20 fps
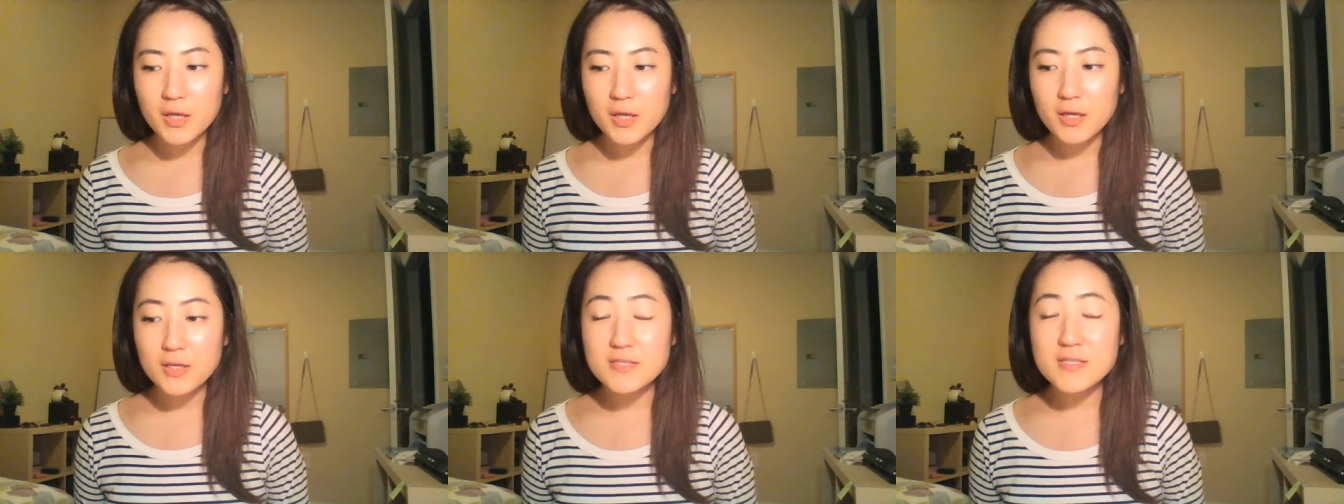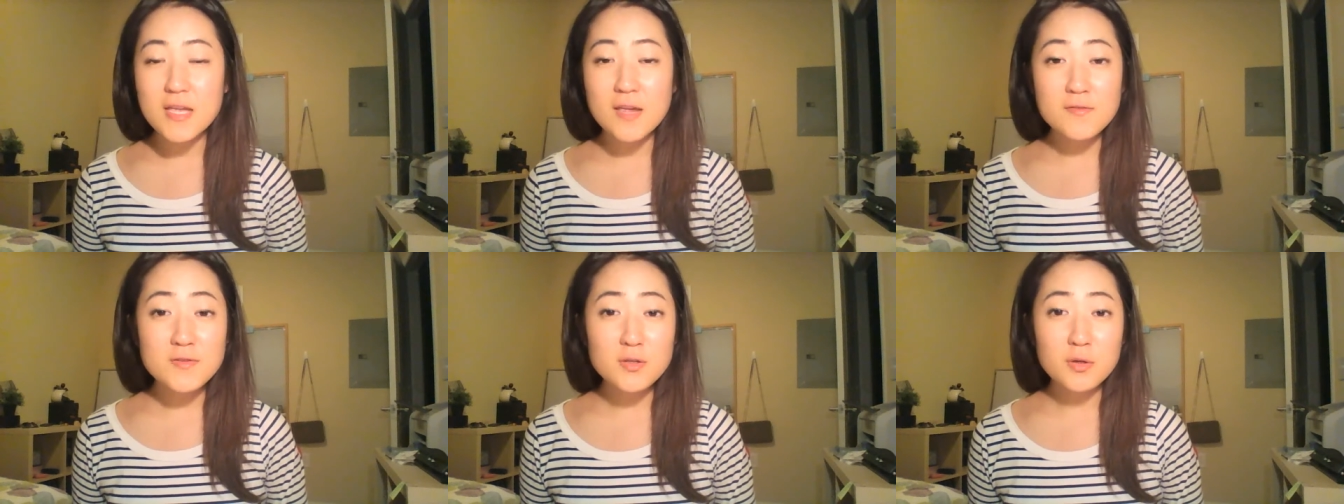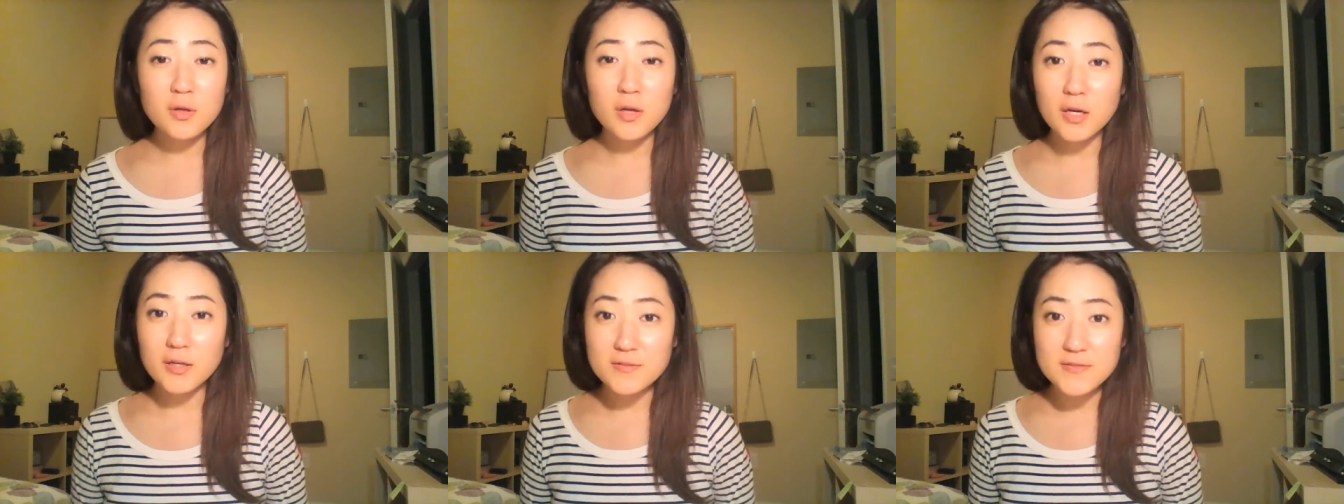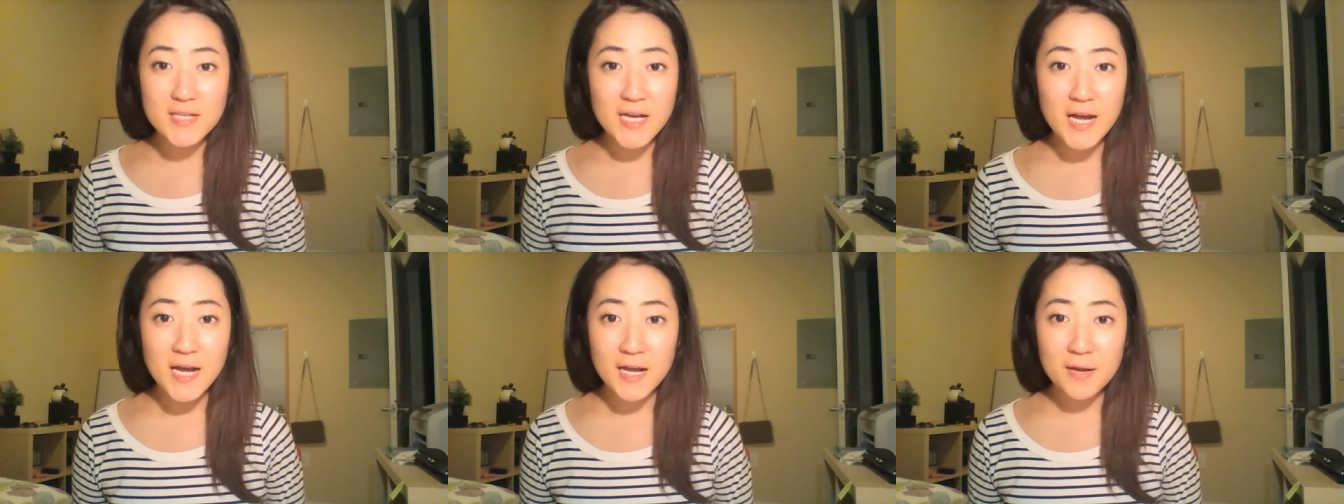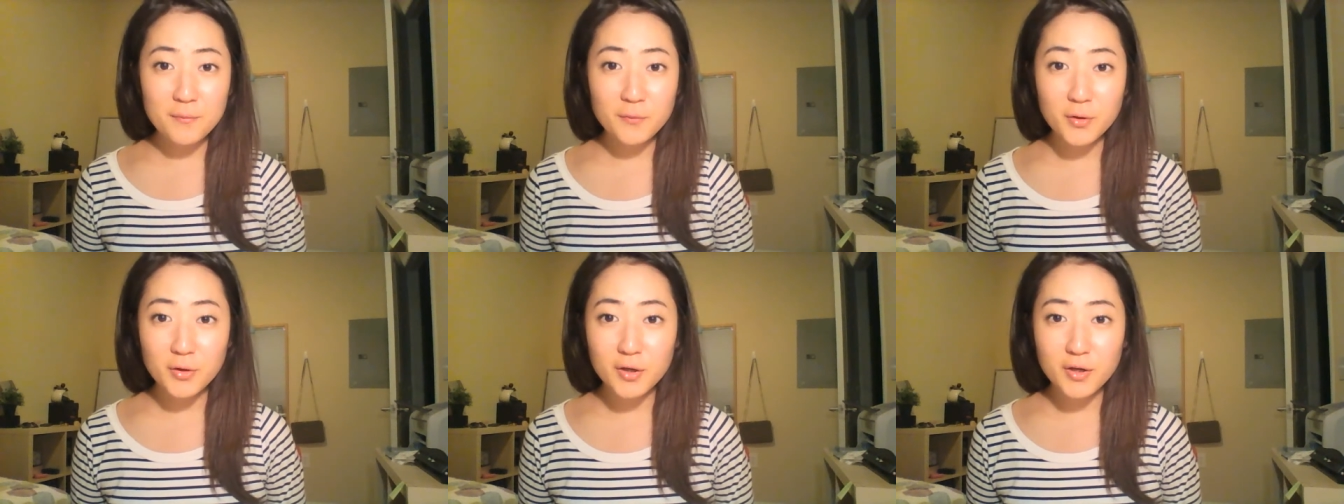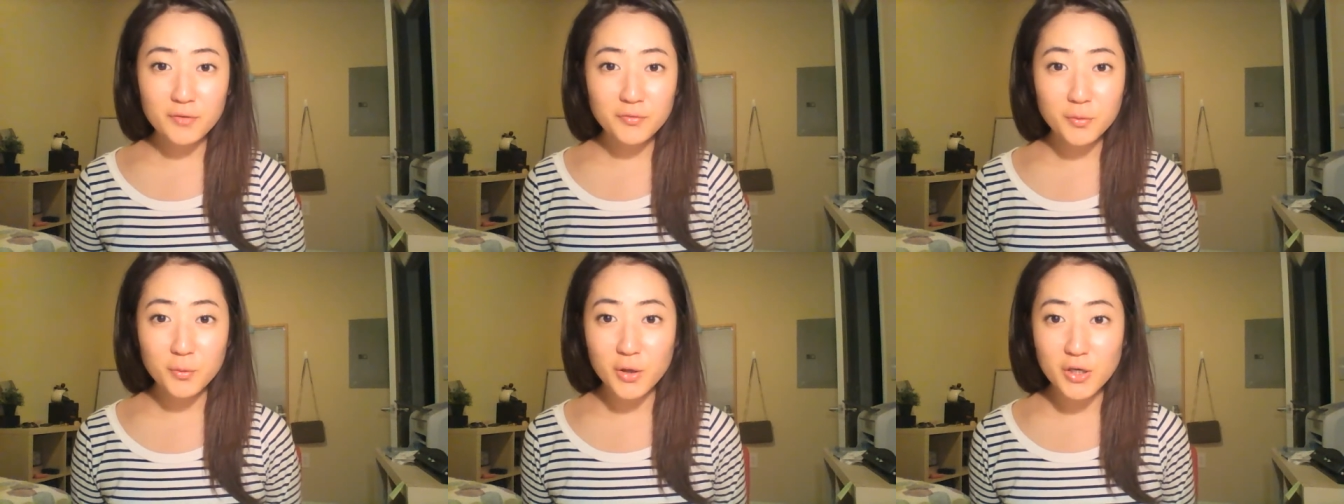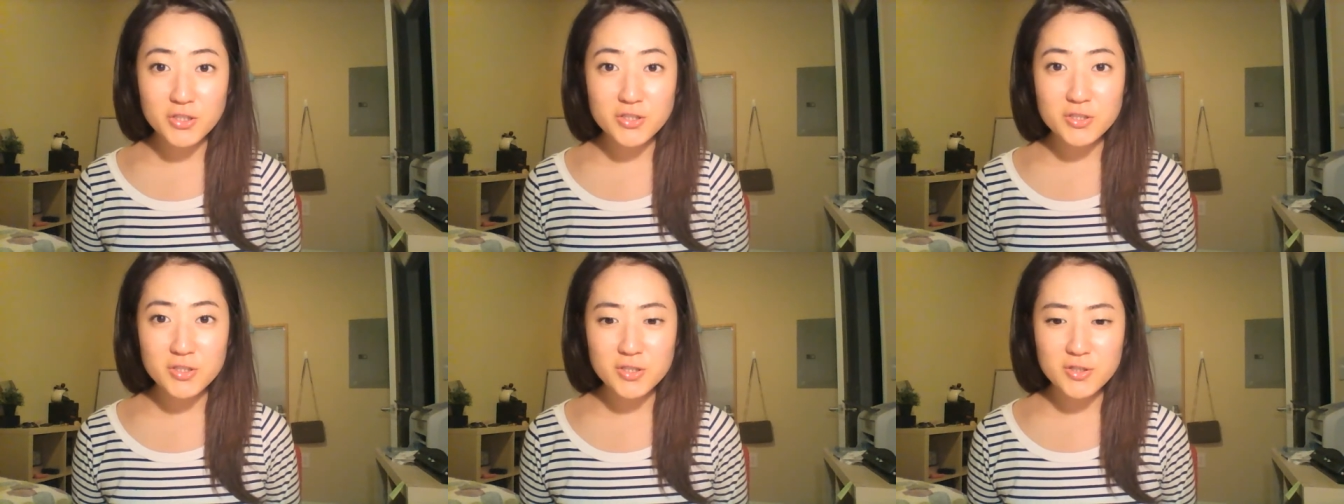It saves you a lot of time when you have
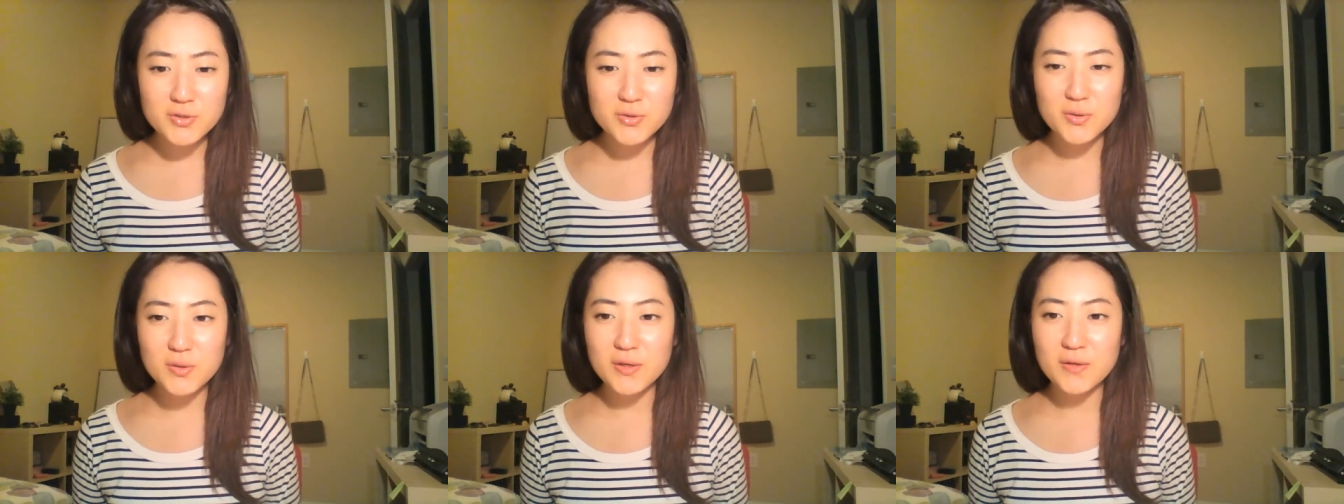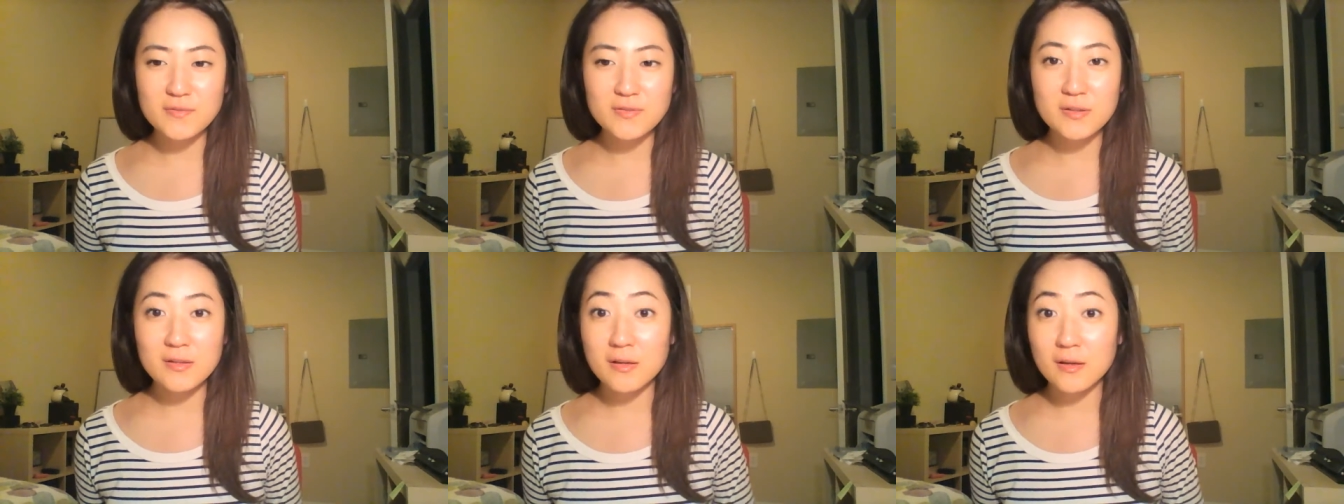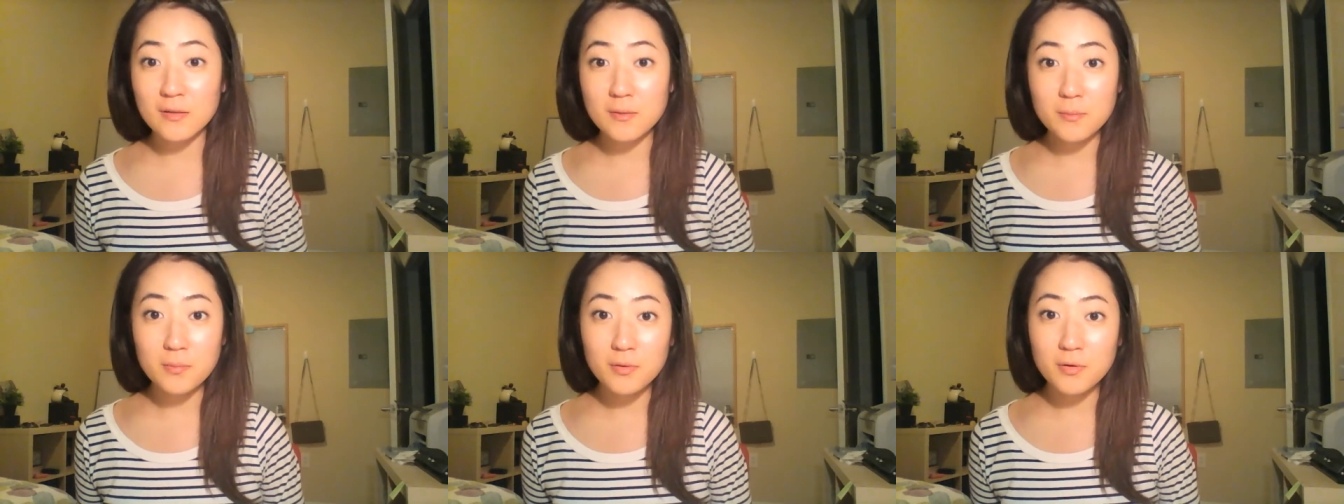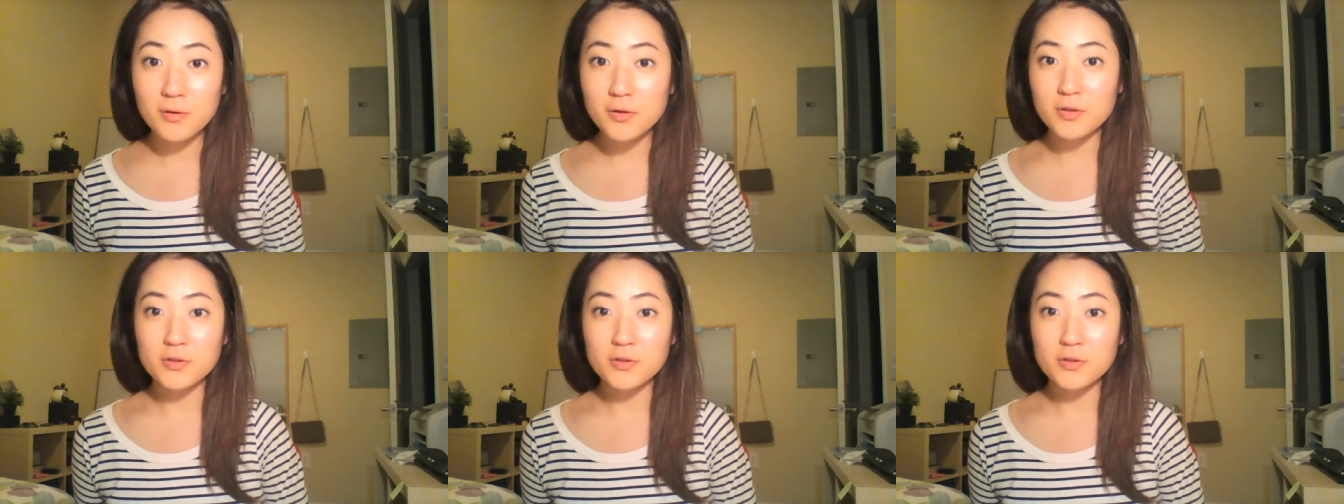questions. You don't have to dig the book.